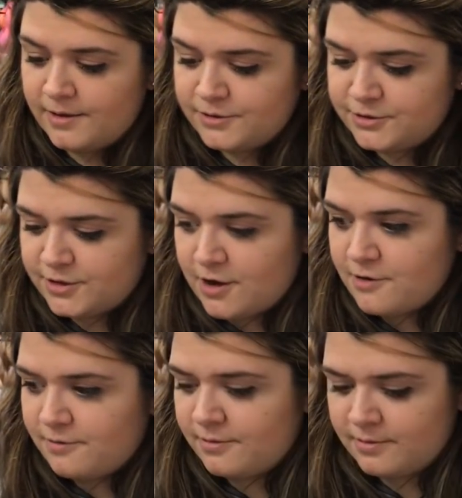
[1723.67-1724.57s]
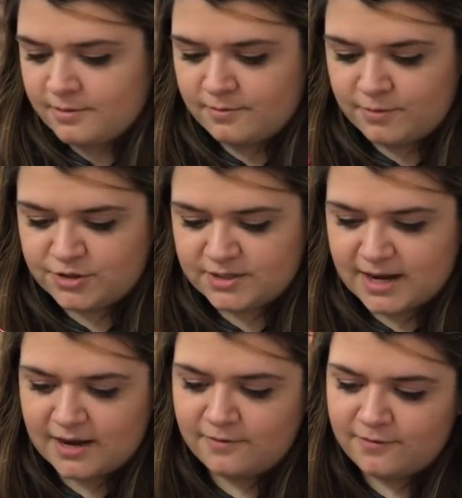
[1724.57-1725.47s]
So, which is
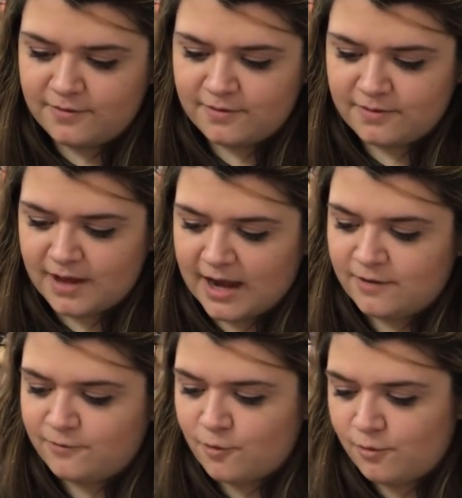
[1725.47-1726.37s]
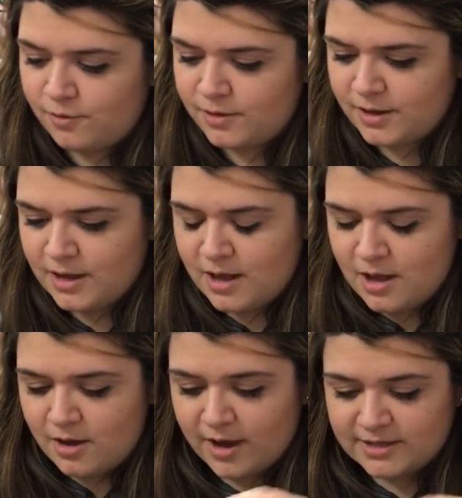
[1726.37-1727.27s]
kind of cool.
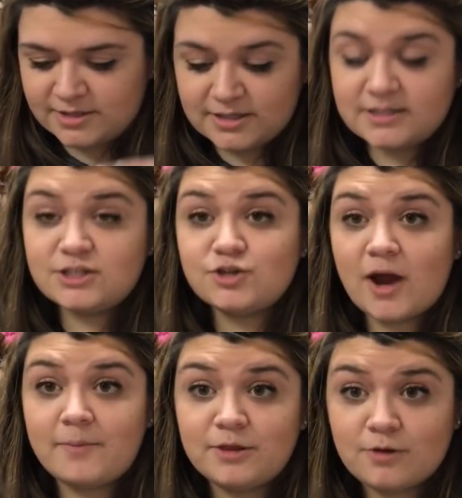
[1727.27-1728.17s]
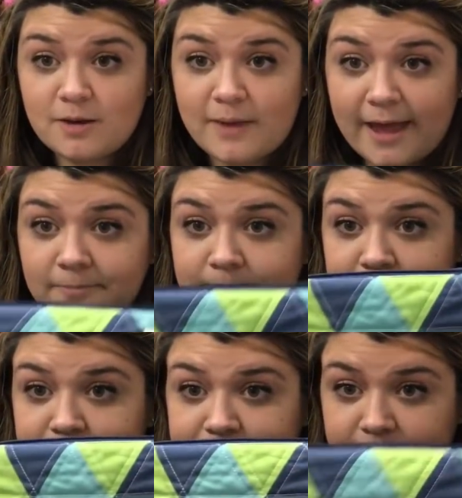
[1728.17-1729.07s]
Okay, so this is a scrappy thread bag.
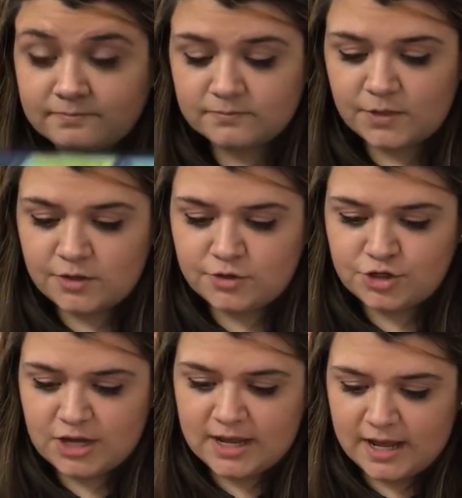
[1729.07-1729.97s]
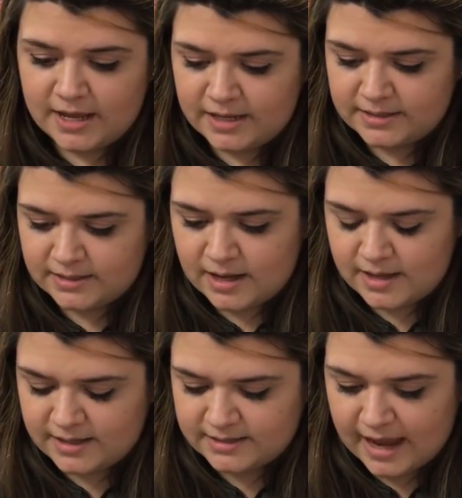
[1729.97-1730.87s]
She is
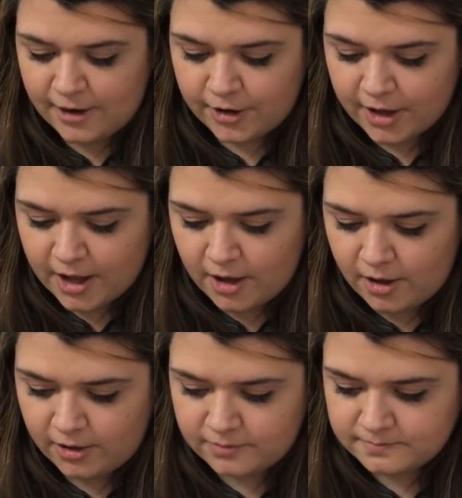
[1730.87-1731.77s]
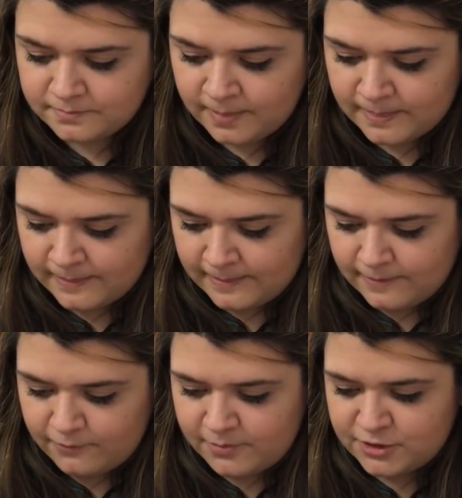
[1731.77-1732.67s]
this ERIKA haul
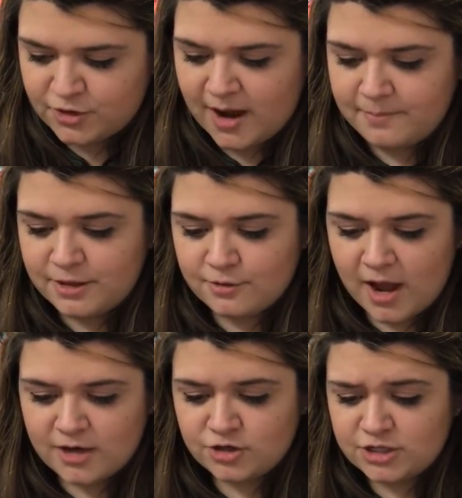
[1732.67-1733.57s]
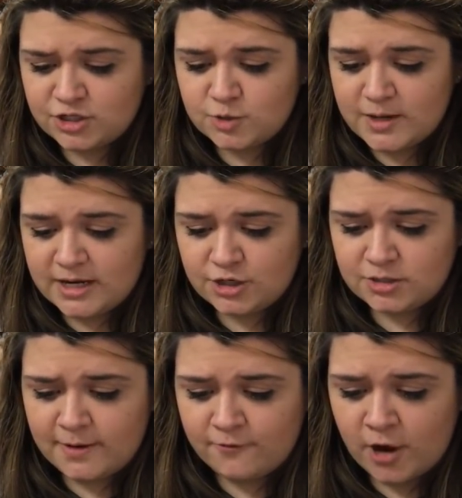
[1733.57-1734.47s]
from the Scrappy Thread, and she's a sweetie. She's
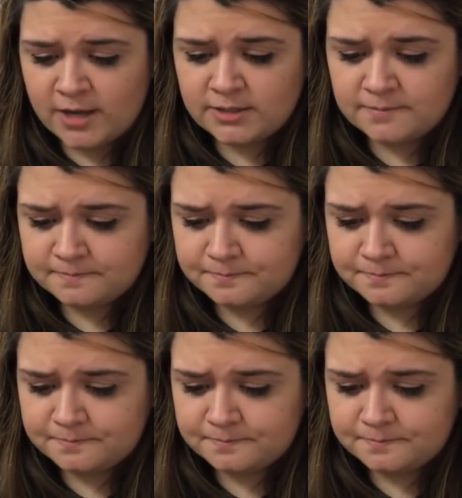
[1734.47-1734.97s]
my friend.